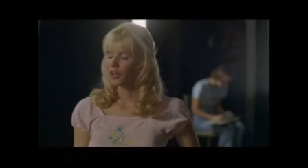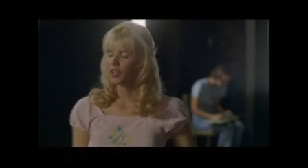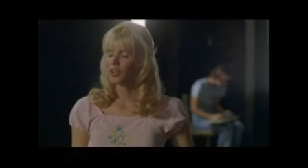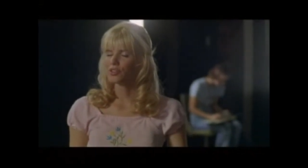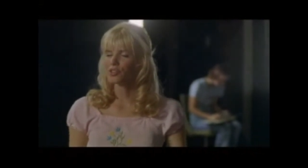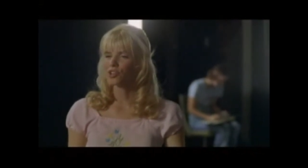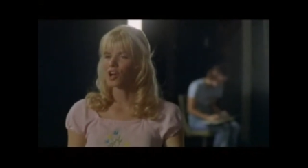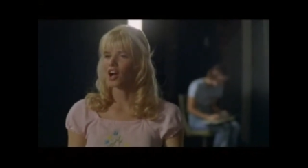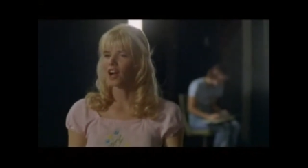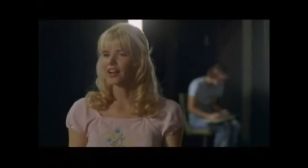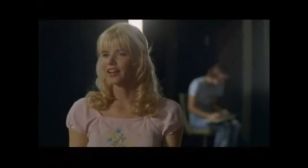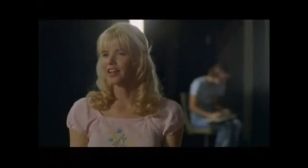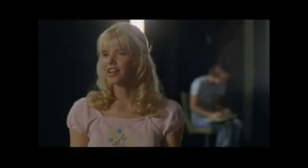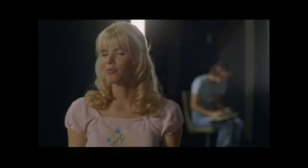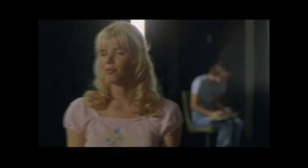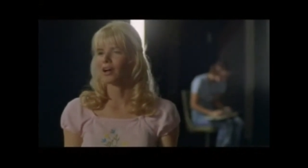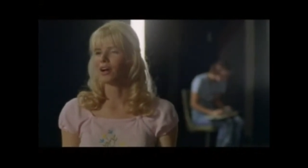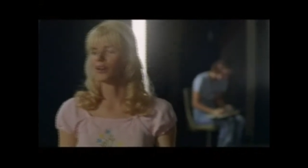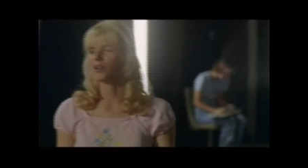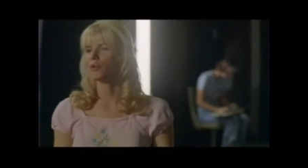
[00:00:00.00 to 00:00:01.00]
What are you talking
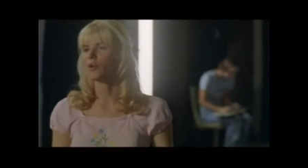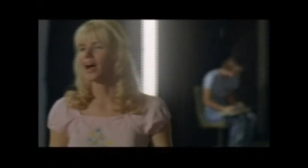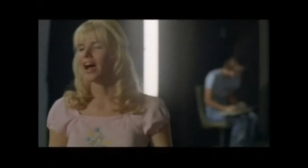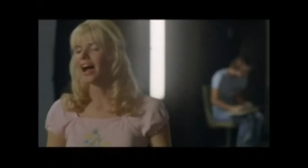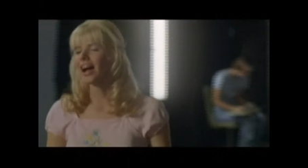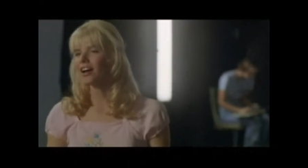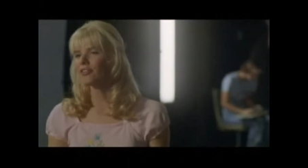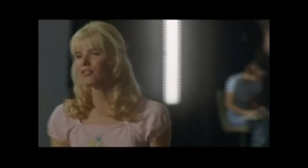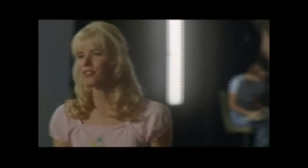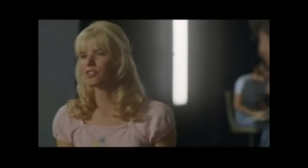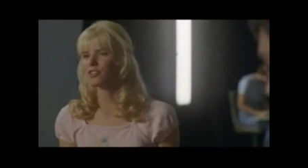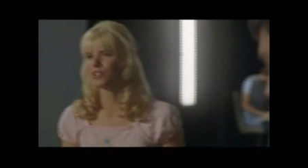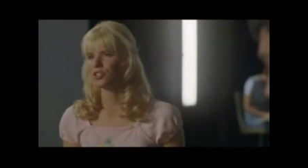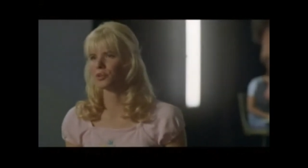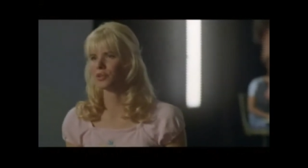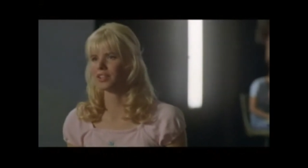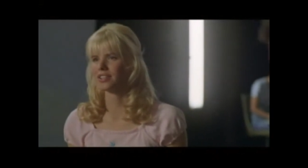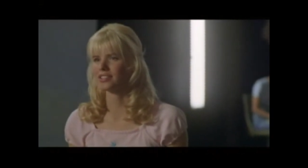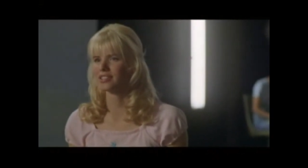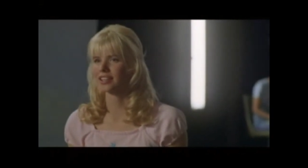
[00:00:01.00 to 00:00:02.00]
about? You have to
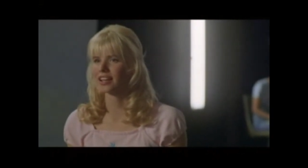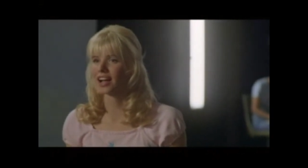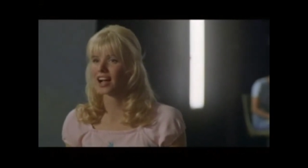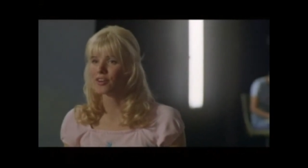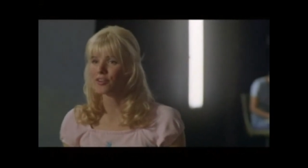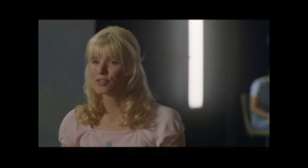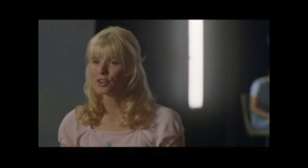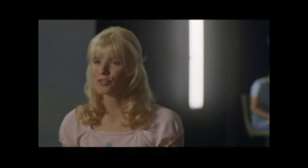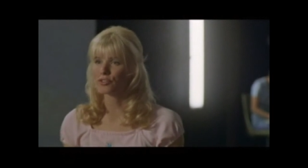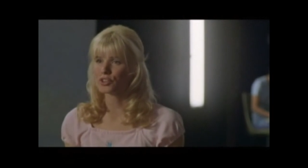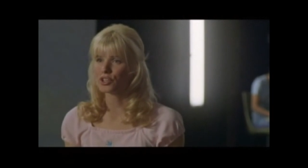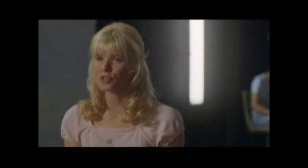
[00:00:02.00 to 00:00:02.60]
do it. It's a cover of